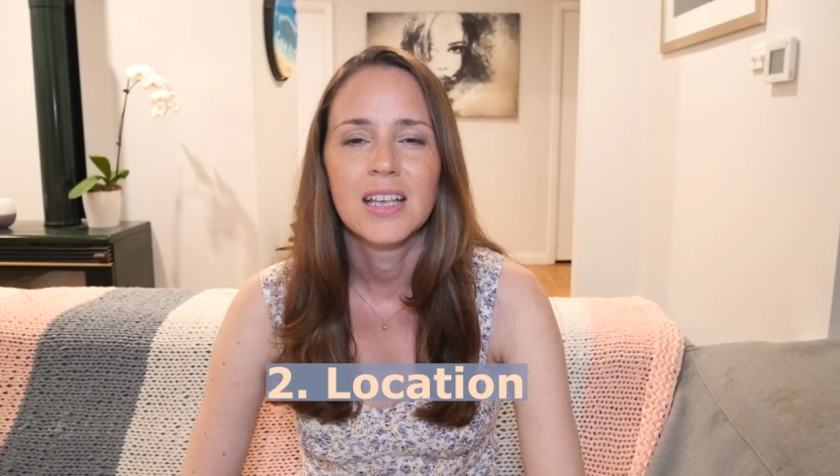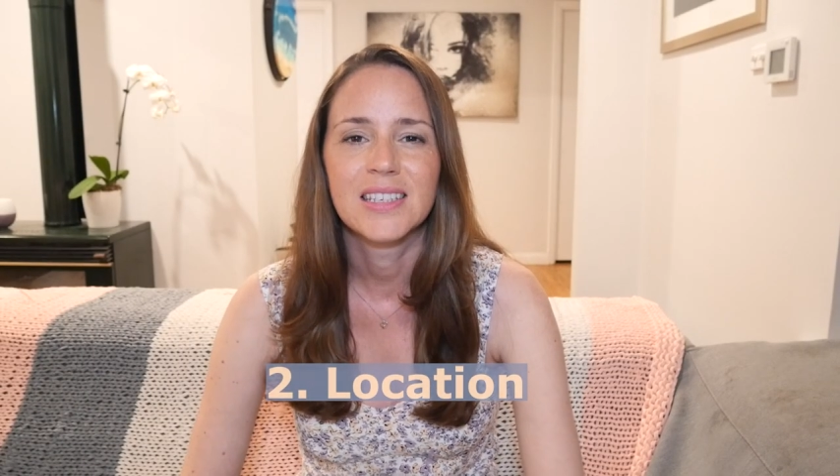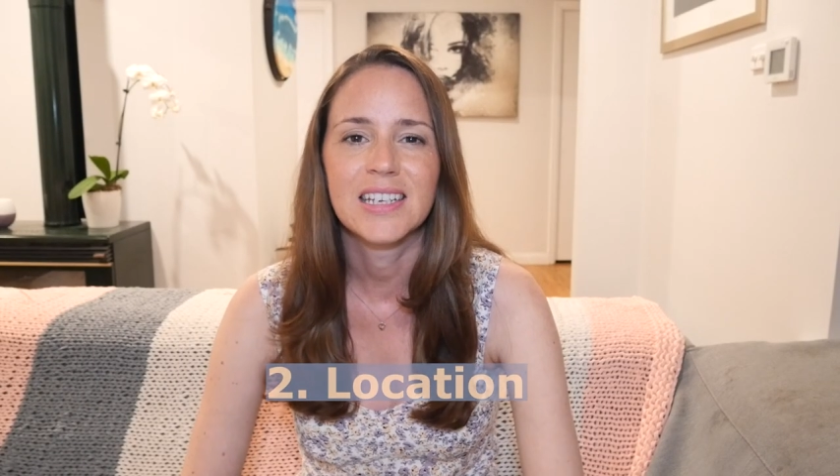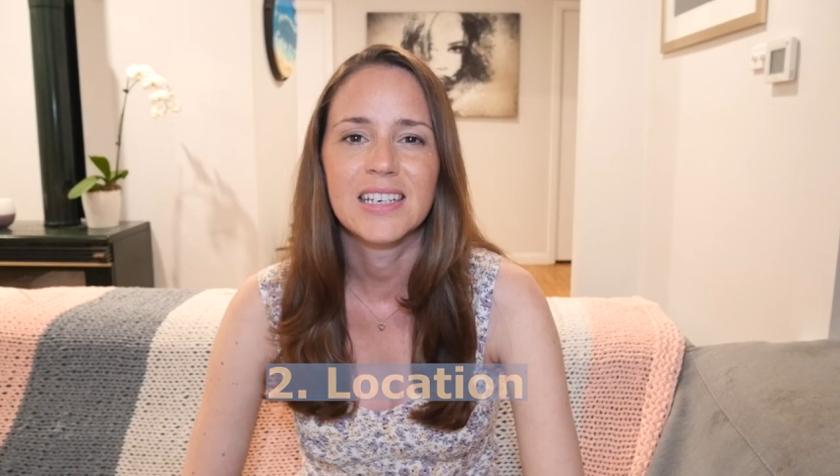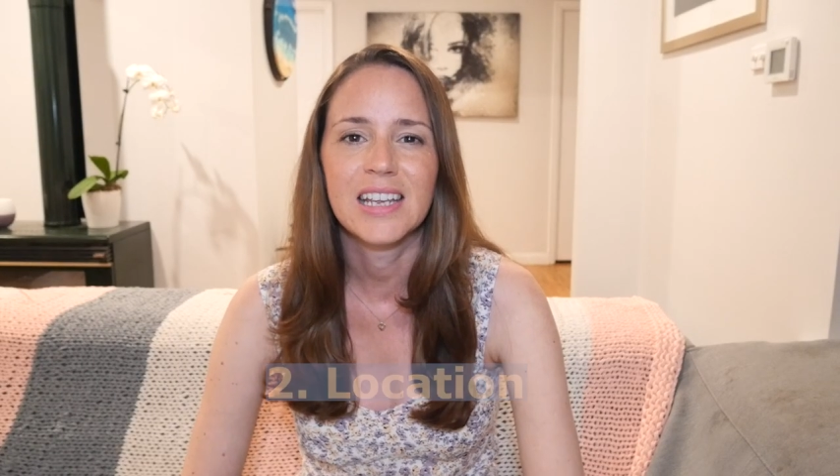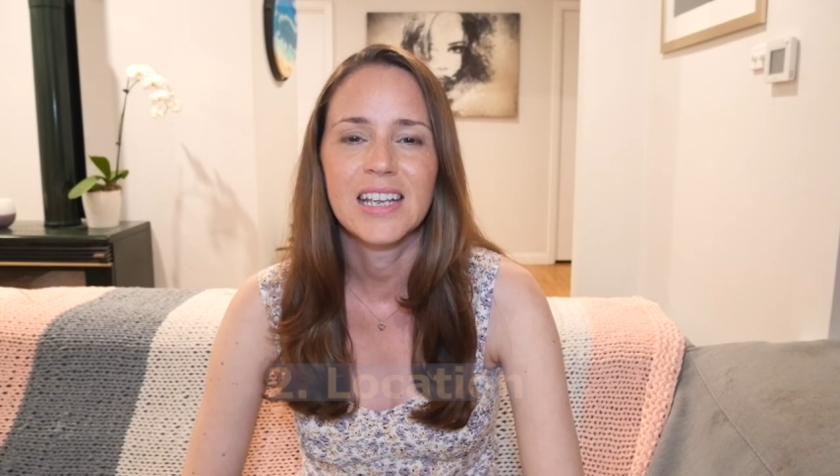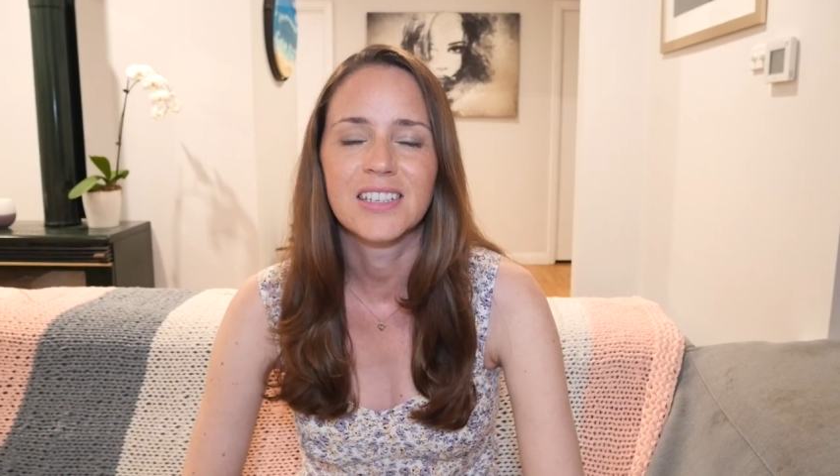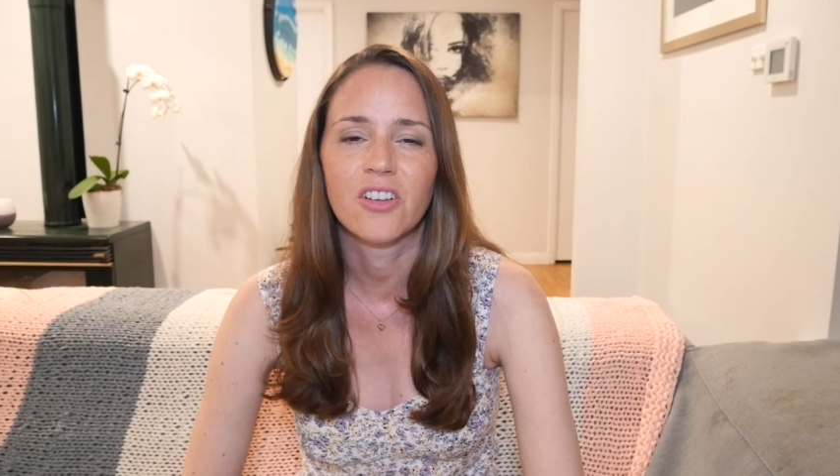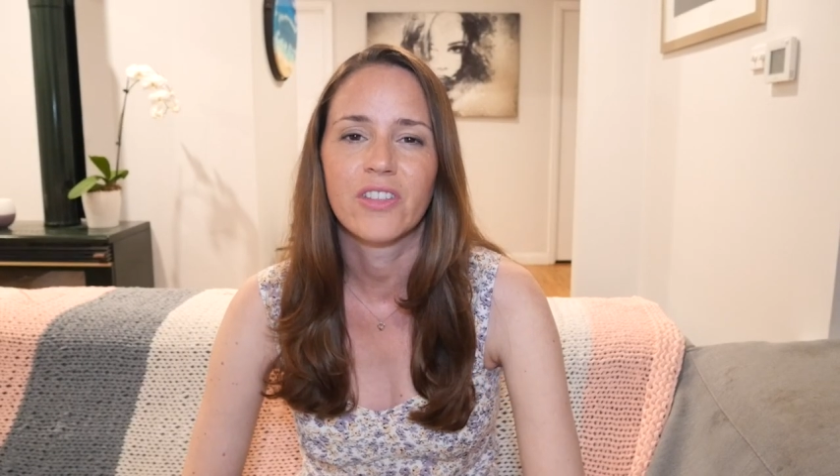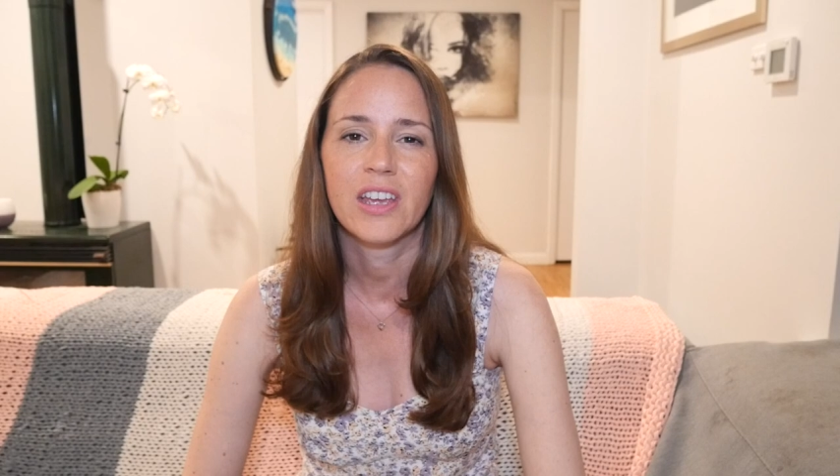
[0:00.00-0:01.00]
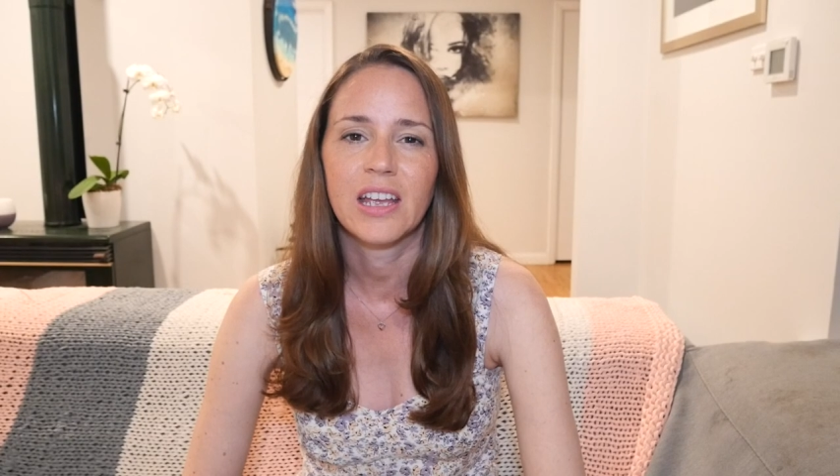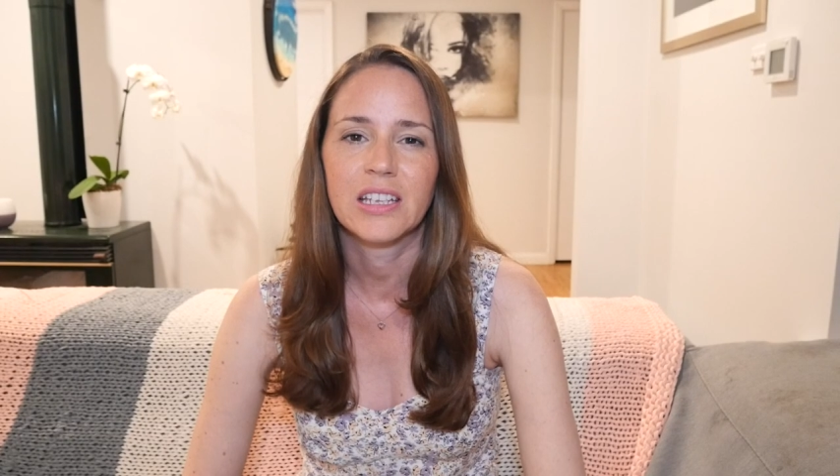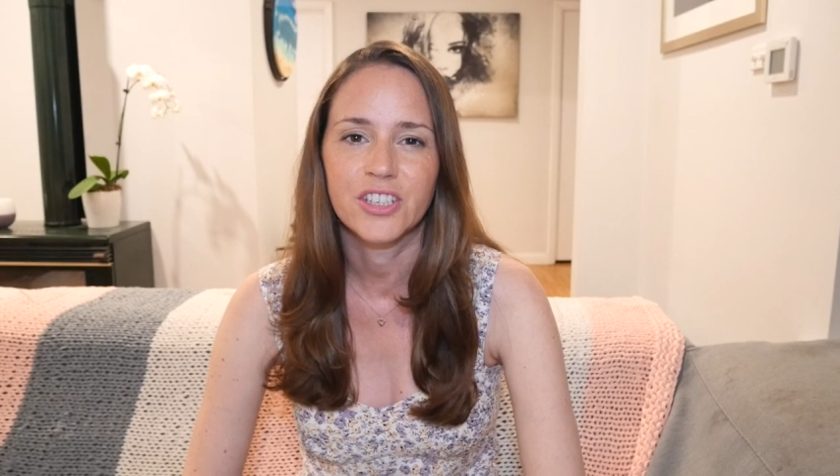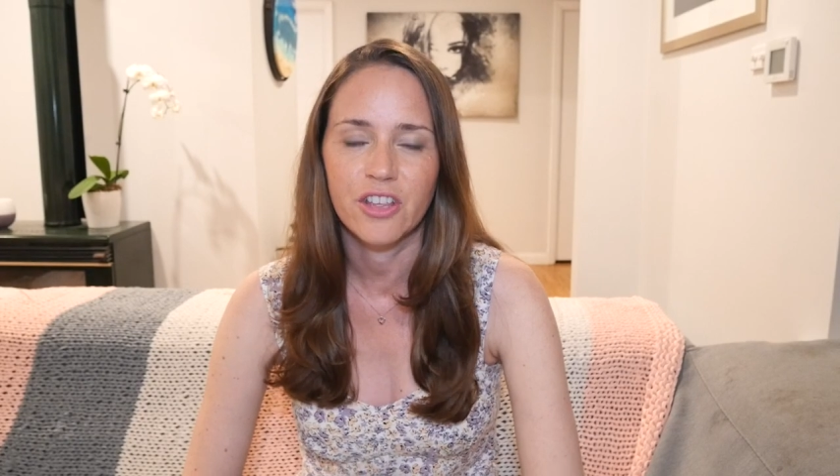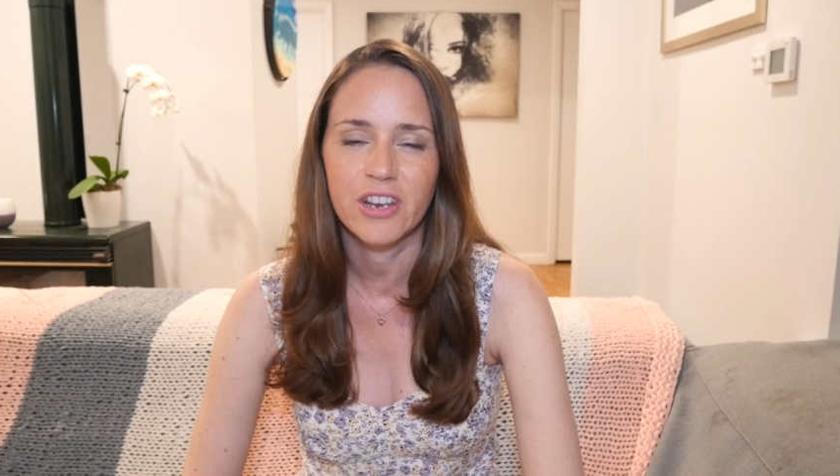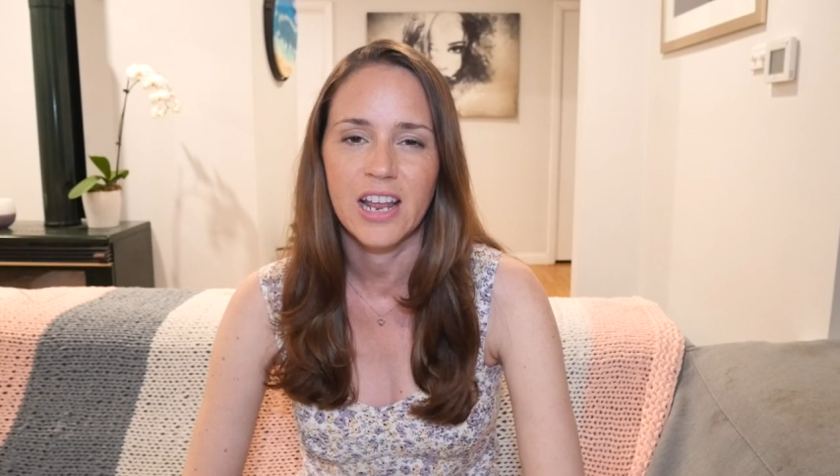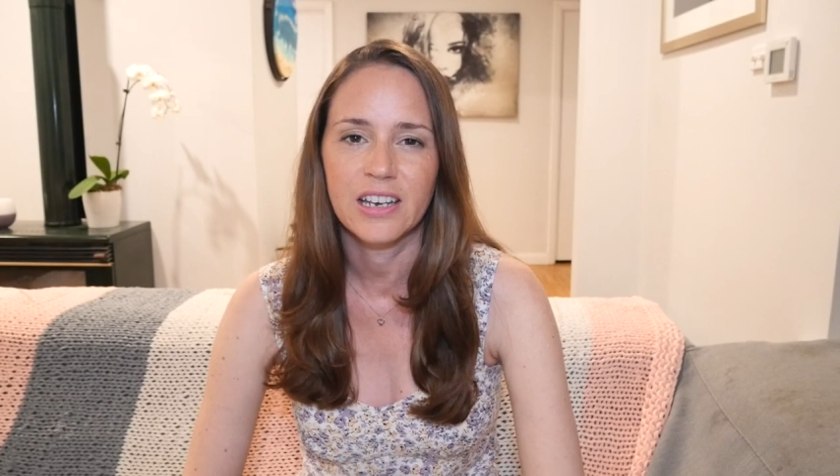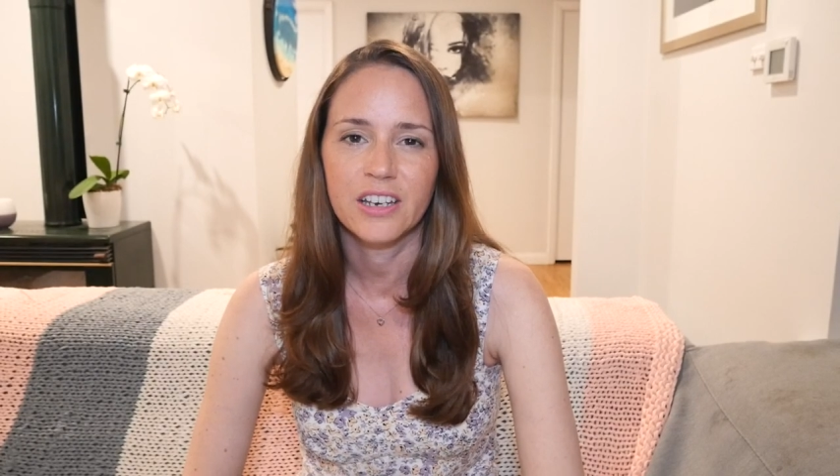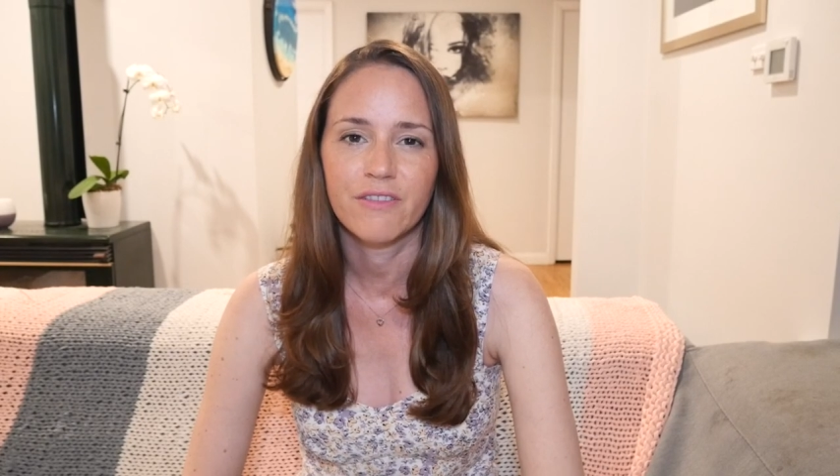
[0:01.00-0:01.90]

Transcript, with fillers: Sydney is on the southern end